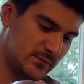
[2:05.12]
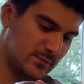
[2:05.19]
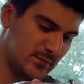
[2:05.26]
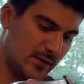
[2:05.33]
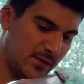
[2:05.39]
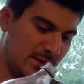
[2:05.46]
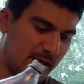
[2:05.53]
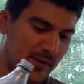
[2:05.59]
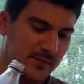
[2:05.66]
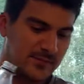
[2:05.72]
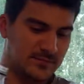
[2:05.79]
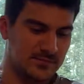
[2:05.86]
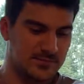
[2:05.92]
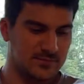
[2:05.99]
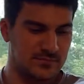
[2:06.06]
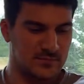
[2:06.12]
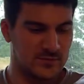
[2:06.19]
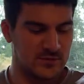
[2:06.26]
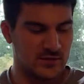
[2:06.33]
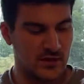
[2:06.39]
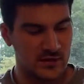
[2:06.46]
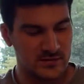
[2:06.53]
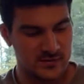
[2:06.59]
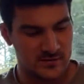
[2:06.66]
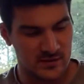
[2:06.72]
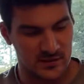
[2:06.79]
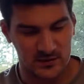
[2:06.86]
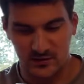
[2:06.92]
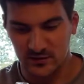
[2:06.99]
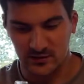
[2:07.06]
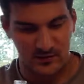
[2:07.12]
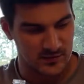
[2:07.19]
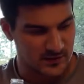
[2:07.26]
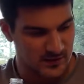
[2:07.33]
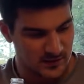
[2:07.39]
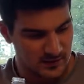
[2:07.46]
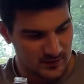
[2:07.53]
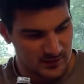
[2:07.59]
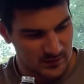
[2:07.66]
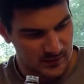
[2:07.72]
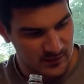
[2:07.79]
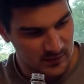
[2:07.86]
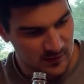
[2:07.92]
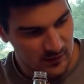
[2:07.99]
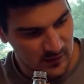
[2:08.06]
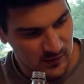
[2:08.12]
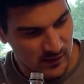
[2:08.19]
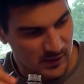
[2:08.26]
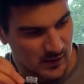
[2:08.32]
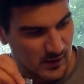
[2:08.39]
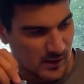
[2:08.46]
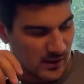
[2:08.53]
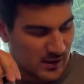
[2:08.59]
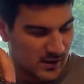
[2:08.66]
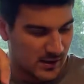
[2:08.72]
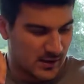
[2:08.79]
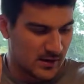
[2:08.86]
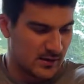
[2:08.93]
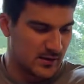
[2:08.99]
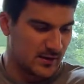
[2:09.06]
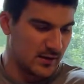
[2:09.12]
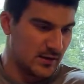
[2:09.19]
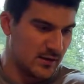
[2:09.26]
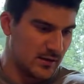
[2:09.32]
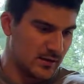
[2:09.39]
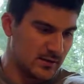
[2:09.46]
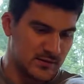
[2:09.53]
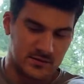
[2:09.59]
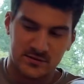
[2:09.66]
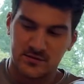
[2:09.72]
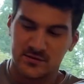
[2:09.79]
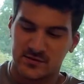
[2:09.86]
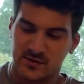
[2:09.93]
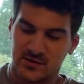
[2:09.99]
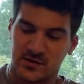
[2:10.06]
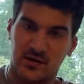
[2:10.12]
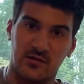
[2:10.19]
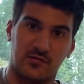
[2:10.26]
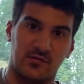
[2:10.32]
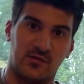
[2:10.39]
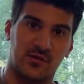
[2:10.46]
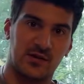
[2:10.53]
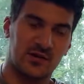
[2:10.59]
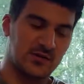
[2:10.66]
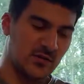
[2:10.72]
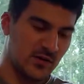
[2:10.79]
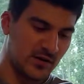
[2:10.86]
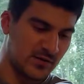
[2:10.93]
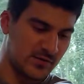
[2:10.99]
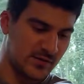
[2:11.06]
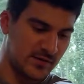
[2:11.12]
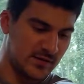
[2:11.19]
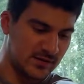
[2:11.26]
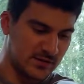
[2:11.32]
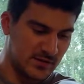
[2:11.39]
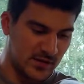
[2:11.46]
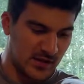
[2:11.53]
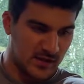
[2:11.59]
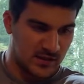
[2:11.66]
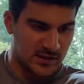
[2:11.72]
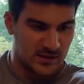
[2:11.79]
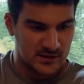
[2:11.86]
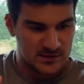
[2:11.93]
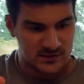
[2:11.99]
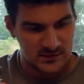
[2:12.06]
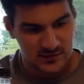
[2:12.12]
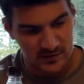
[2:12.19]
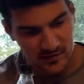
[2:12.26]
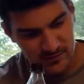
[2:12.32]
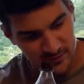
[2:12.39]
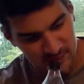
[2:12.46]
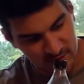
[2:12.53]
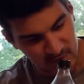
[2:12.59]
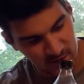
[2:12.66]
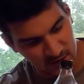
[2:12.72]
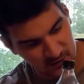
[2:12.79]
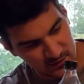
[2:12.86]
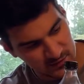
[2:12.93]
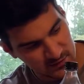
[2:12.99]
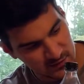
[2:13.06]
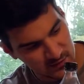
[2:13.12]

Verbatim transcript: There we go. So that's tinted green. And this is gonna get really dark green to like this in a couple days.